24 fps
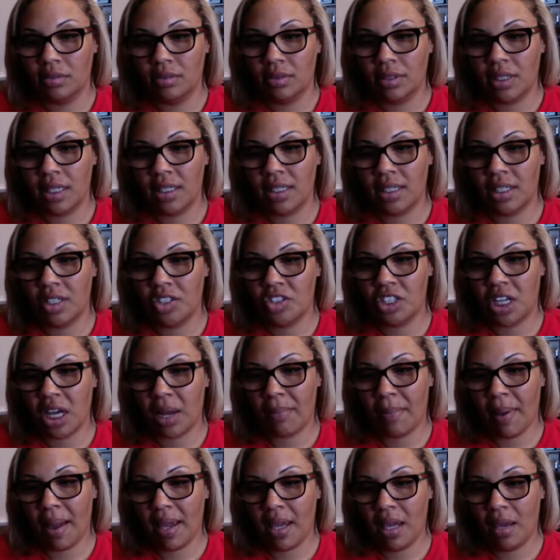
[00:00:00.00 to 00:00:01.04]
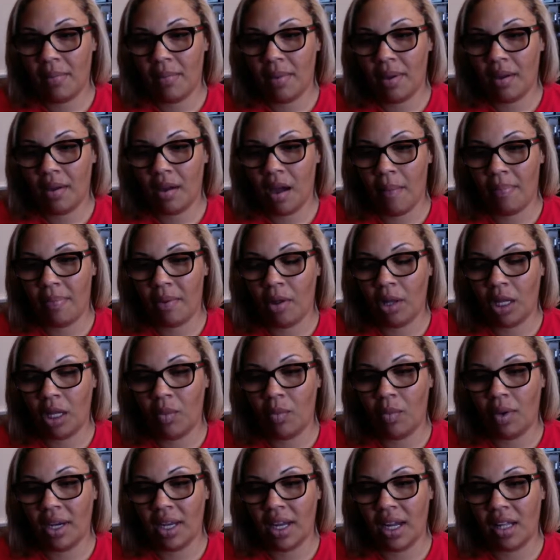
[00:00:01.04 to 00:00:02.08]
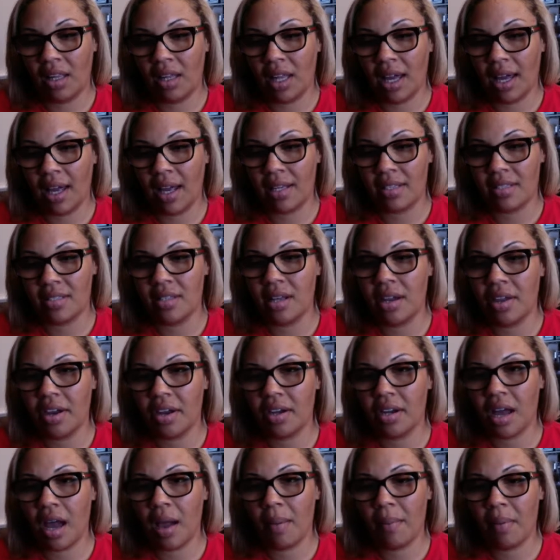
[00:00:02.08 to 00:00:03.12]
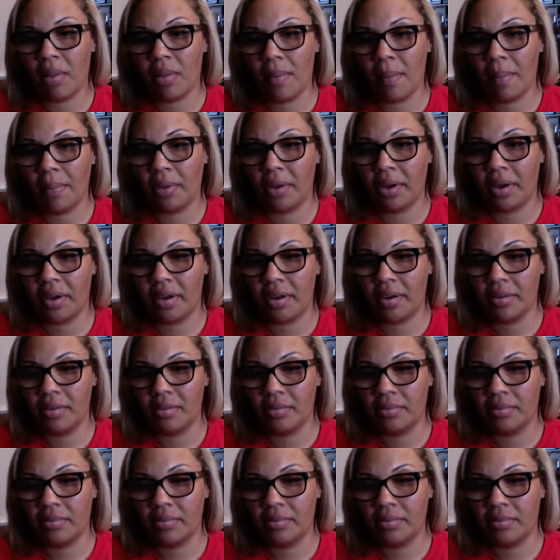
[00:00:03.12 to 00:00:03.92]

I didn't check my email. I'm the only one in class. No, you're not, but people are here.